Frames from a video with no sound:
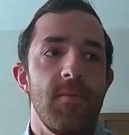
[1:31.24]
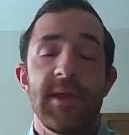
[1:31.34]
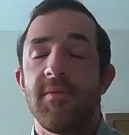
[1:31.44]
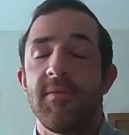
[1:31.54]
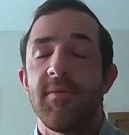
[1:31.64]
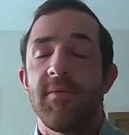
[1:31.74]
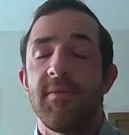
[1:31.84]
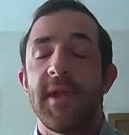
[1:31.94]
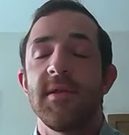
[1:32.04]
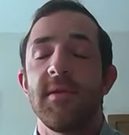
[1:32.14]
We sample
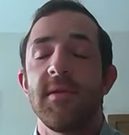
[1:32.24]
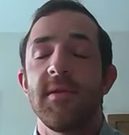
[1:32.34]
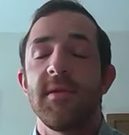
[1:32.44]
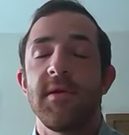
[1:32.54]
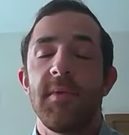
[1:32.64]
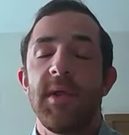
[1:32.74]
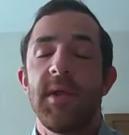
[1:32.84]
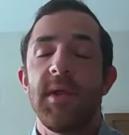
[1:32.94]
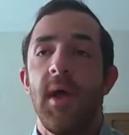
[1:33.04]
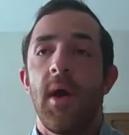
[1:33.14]
at 4,000
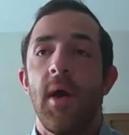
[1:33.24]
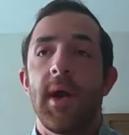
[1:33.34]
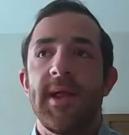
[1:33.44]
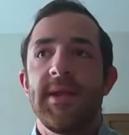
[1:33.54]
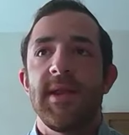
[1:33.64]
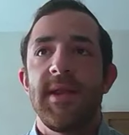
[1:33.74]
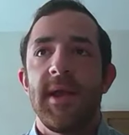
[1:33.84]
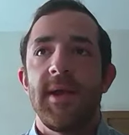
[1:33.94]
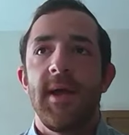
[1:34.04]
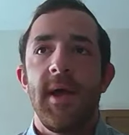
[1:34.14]
hertz when we are
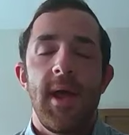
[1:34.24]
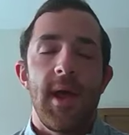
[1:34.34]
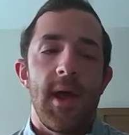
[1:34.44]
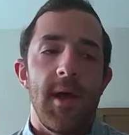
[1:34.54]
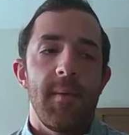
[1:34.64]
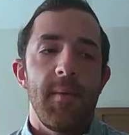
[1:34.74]
collecting the data,